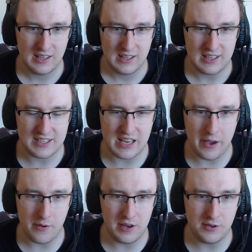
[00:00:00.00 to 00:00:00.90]
That's
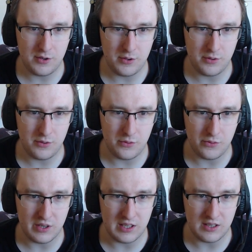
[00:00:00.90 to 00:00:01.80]
how I
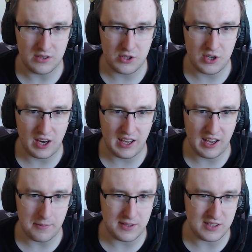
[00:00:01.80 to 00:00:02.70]
do checking
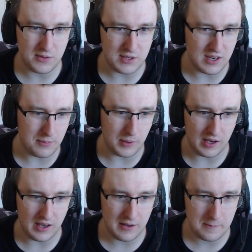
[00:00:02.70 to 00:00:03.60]
up the Twitch
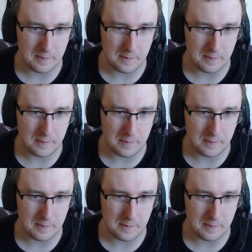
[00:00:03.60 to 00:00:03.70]
API.